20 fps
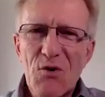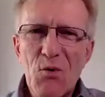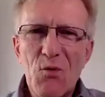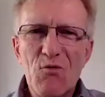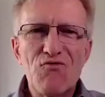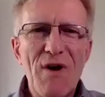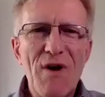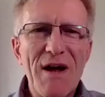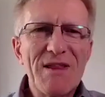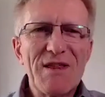
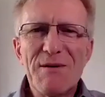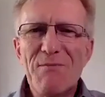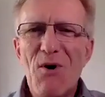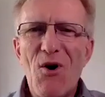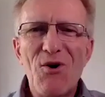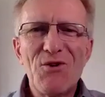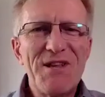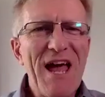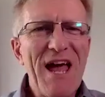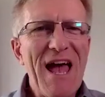write them
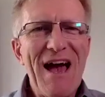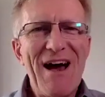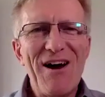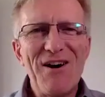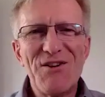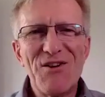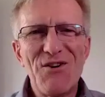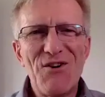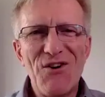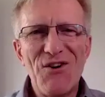all
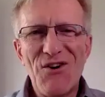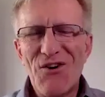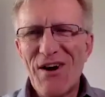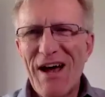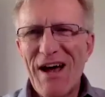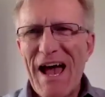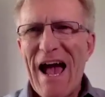down or